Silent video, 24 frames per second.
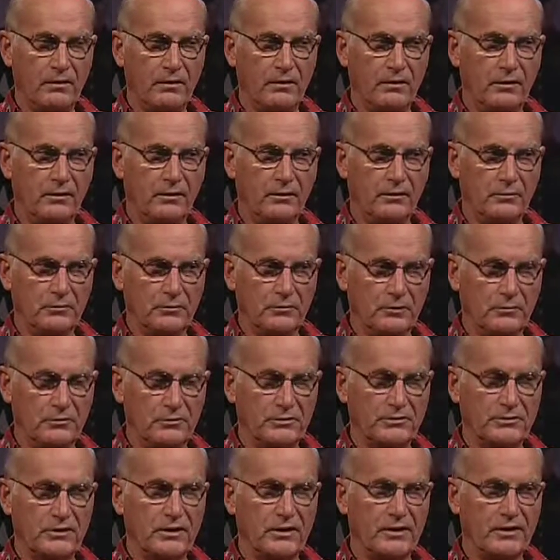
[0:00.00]
It,
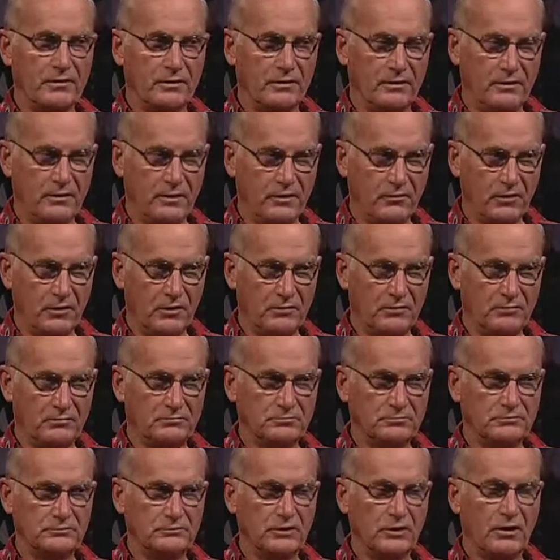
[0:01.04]
it was signed at
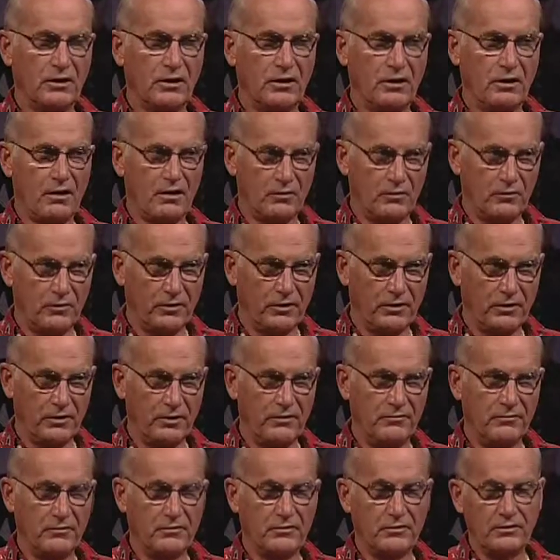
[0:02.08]
11 o'clock on the
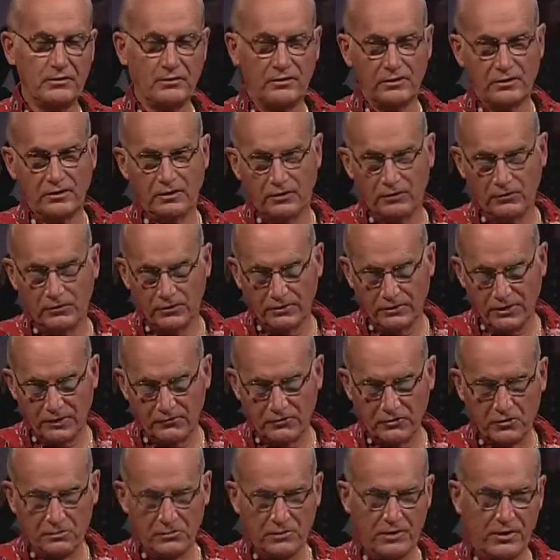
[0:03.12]
11th and on the
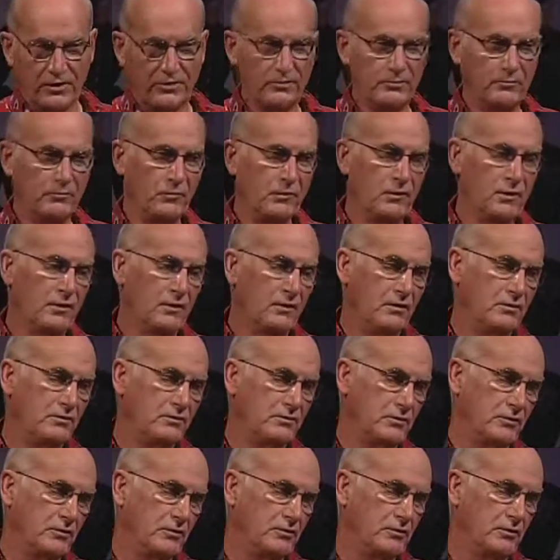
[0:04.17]
11th month.
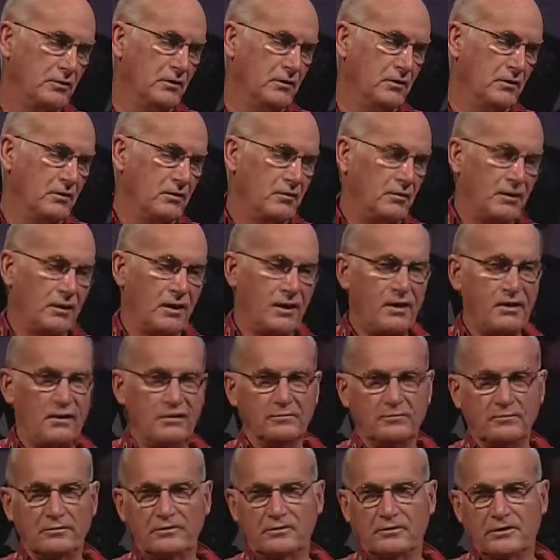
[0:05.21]
So kind
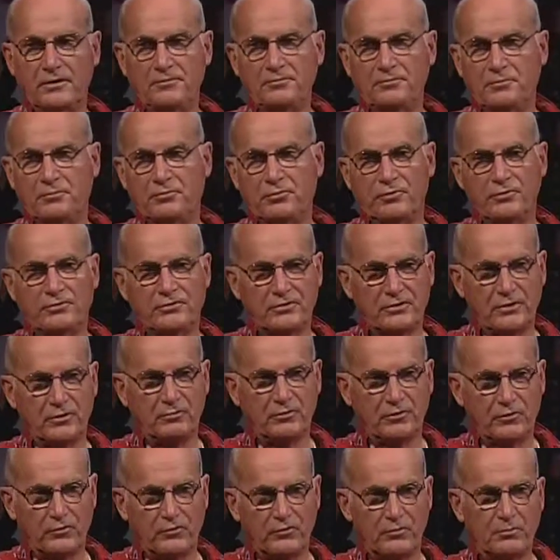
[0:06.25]
of keeps it pretty
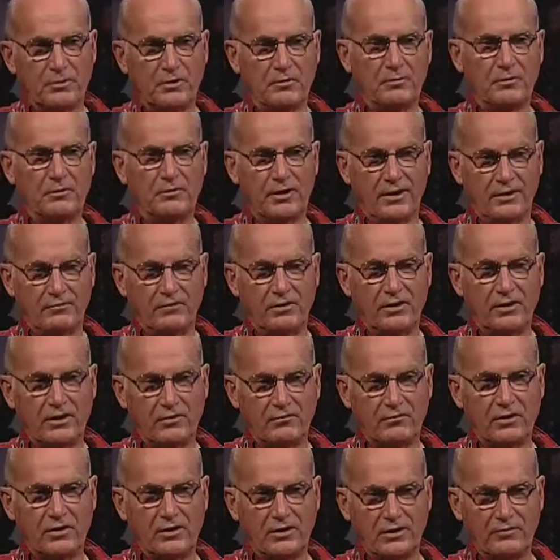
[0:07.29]
simple to remember 11,
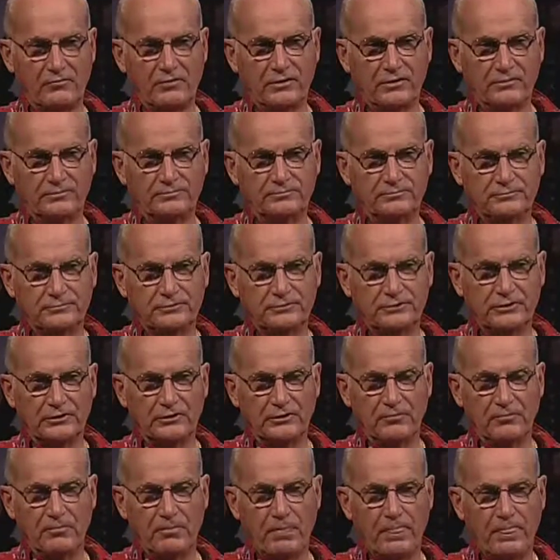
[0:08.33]
11, 11. Well, so I
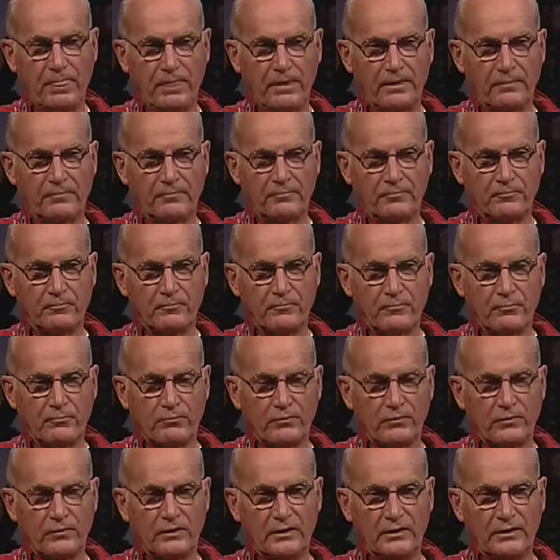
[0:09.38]
know most most
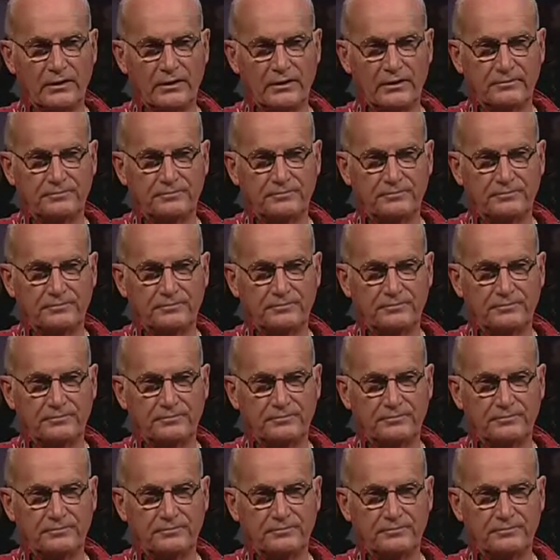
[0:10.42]
veterans yeah.